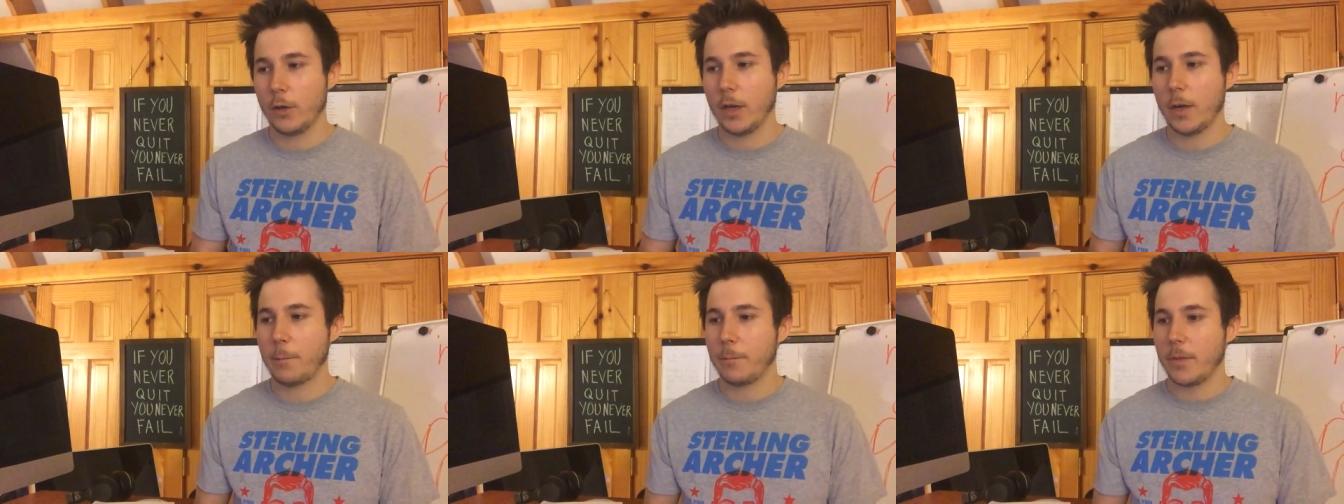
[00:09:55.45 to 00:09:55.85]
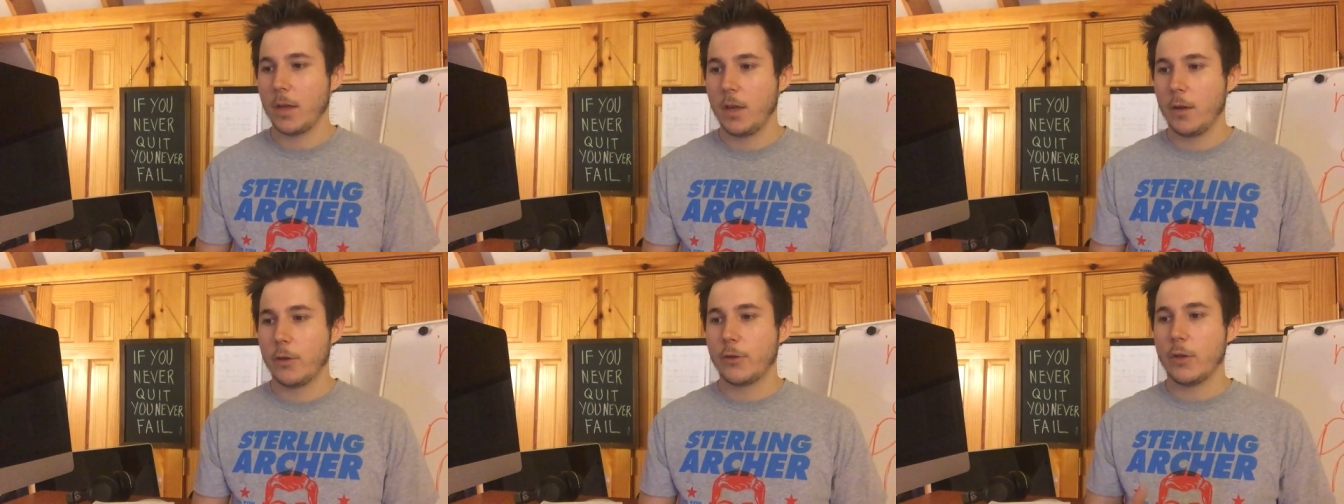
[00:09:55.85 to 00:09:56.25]
Okay?
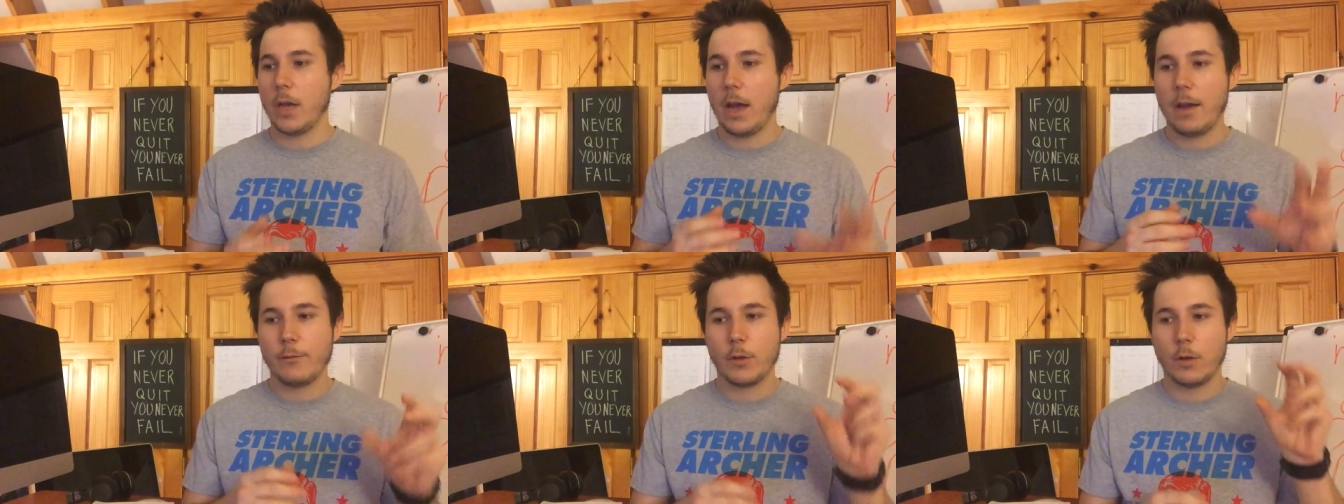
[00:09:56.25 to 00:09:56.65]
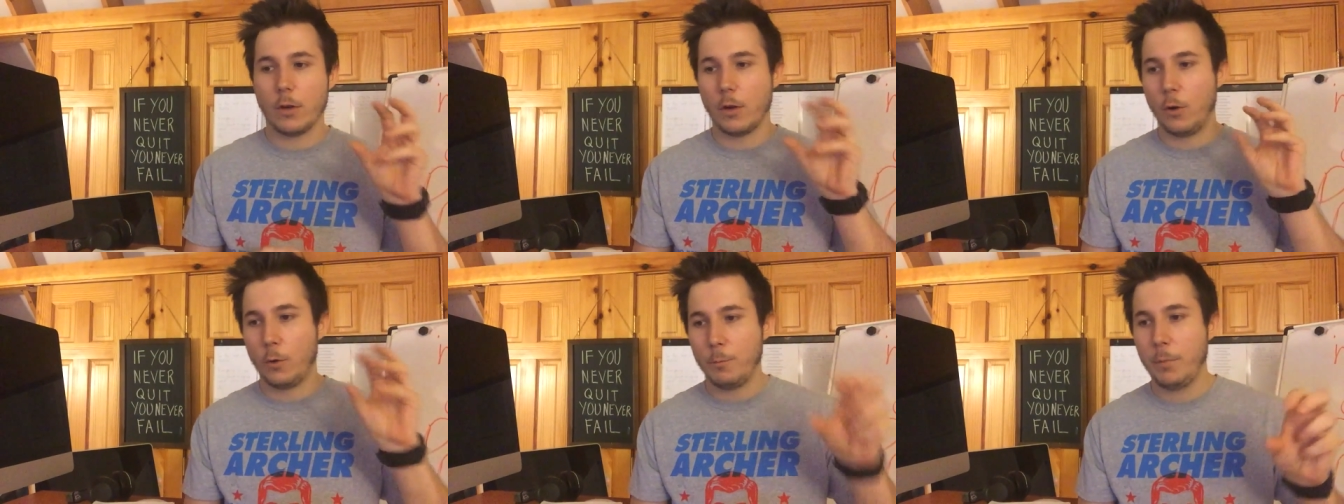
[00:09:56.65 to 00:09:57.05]
So you have
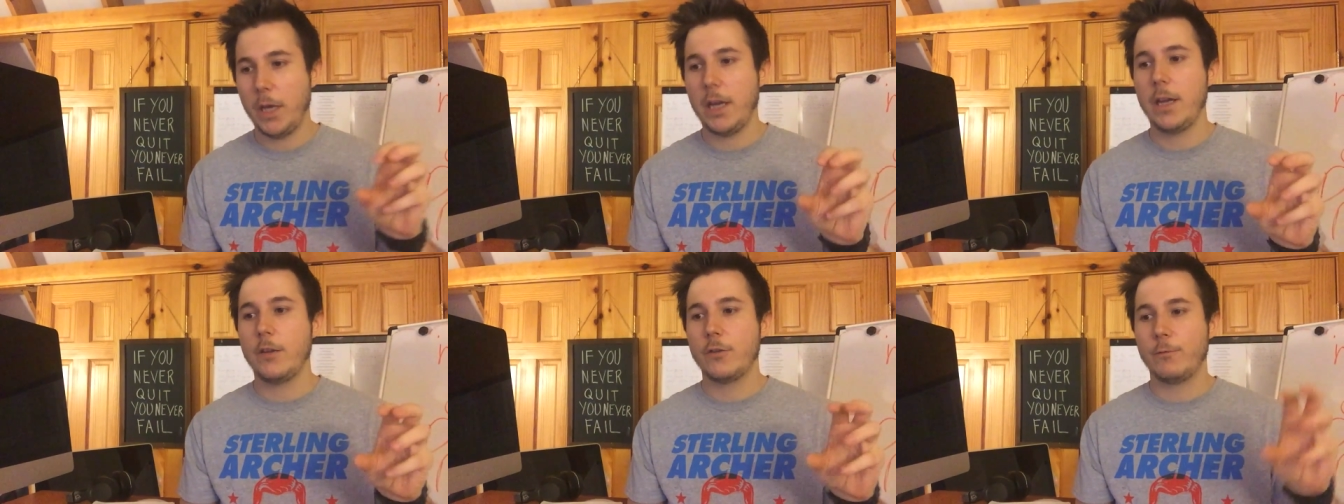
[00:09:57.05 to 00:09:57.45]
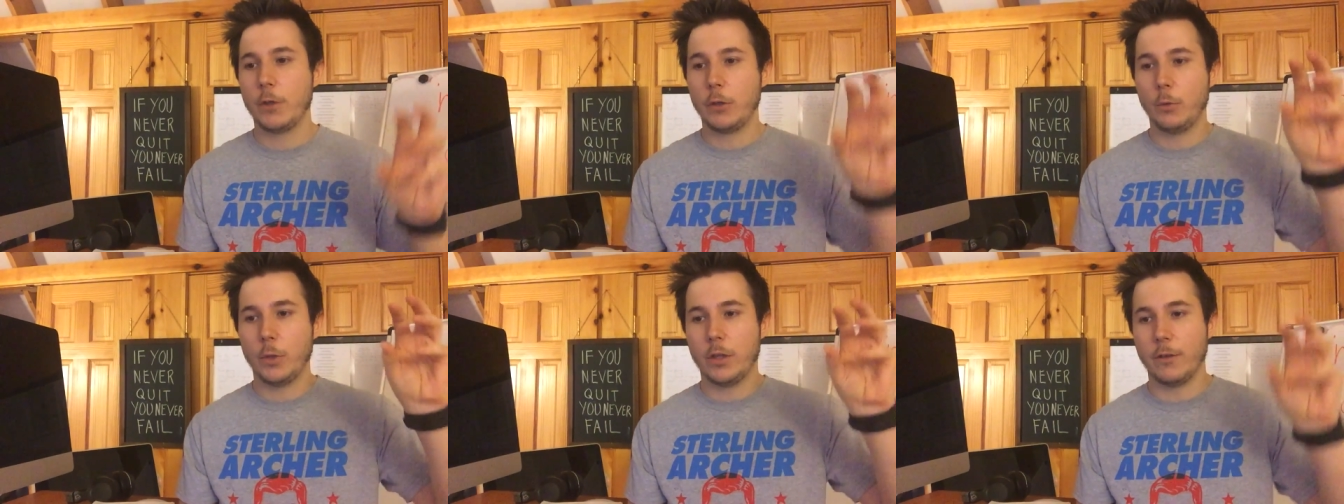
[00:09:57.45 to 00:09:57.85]
your home page
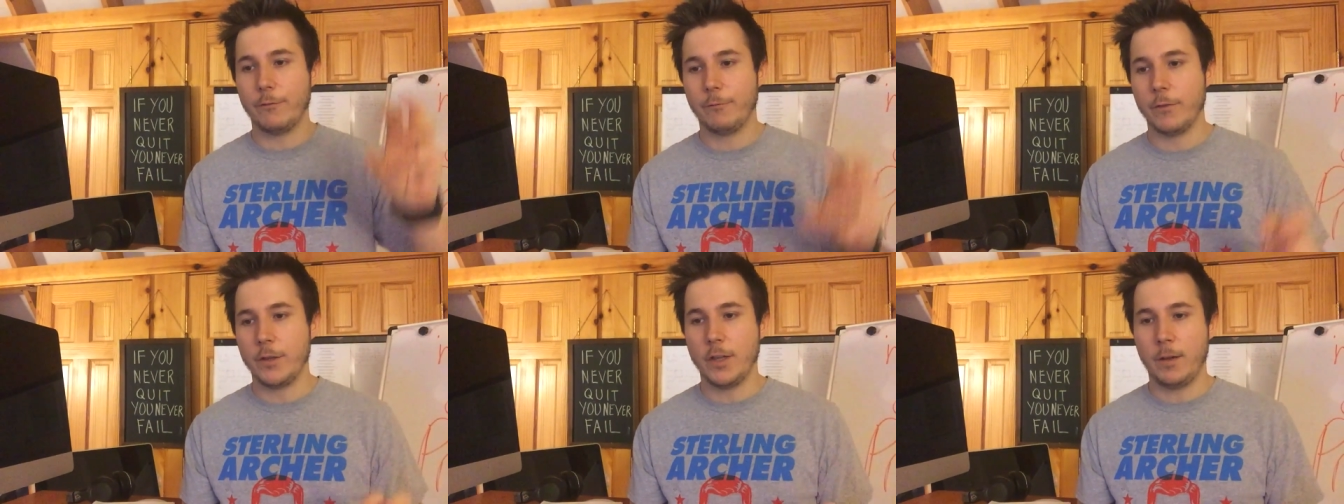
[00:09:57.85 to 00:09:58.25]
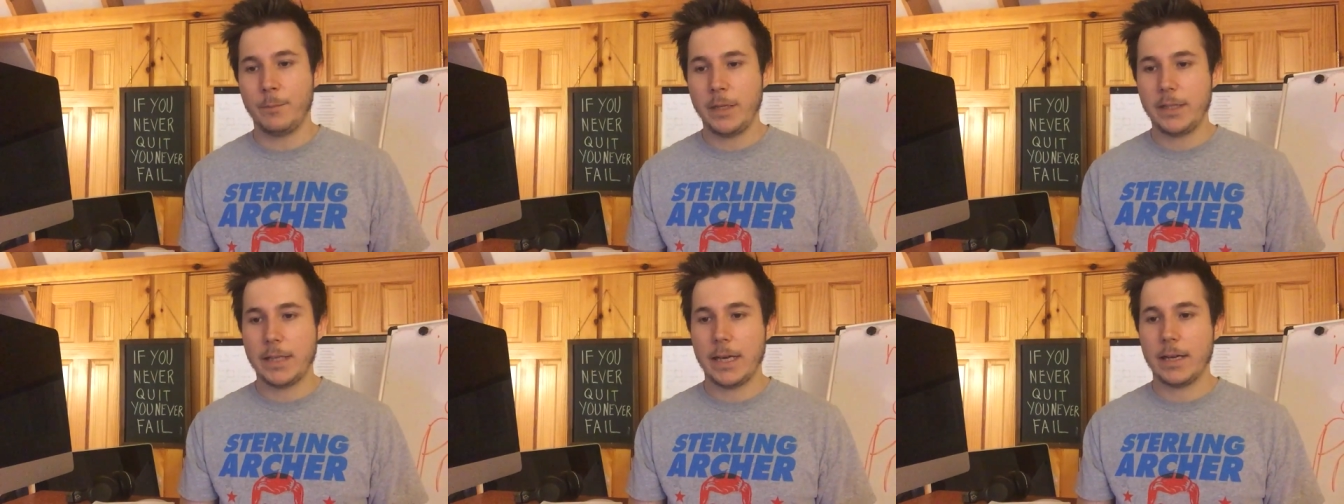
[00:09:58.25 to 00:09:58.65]
filled with the
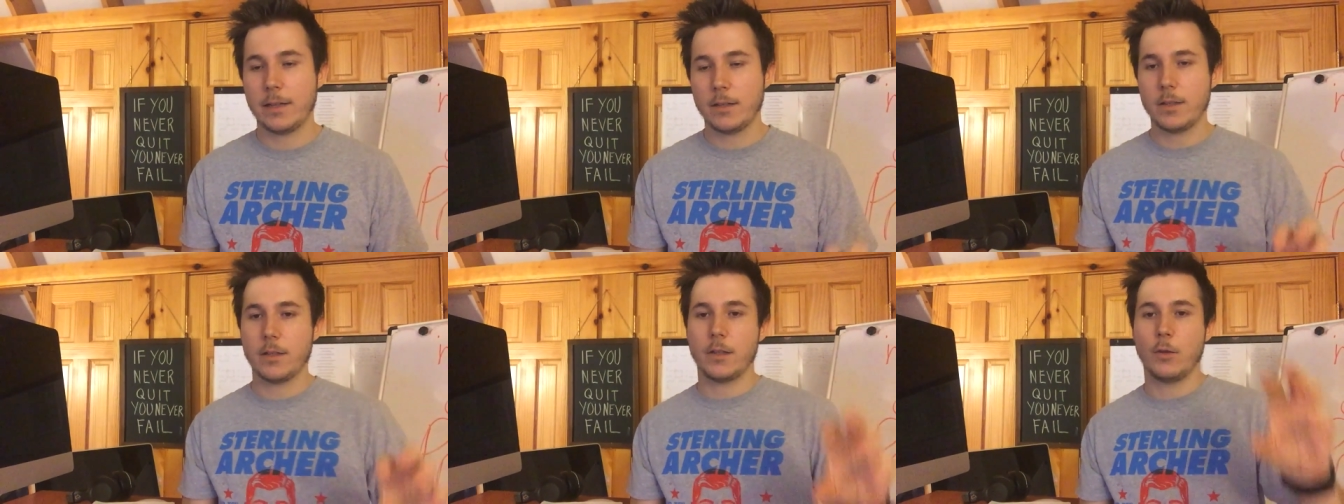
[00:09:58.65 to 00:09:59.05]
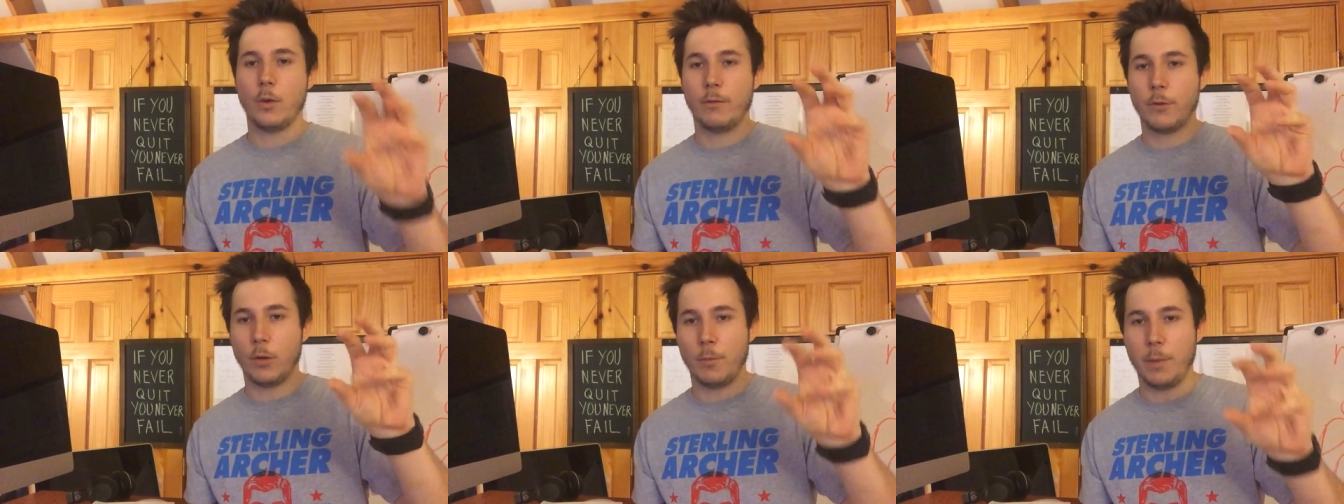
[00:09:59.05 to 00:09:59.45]
dummy text,
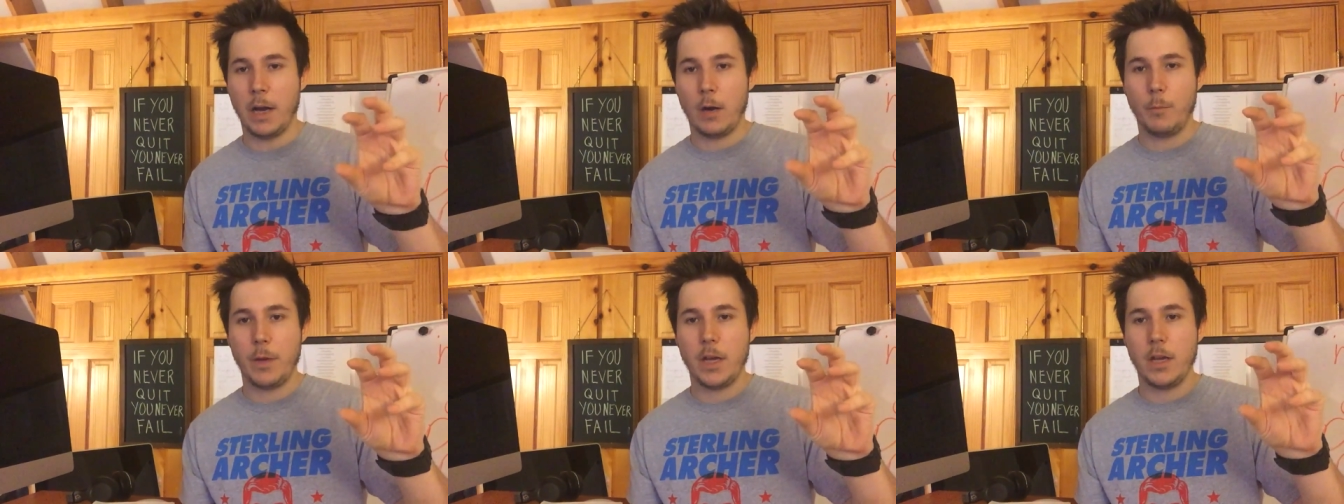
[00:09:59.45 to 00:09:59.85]
you have your about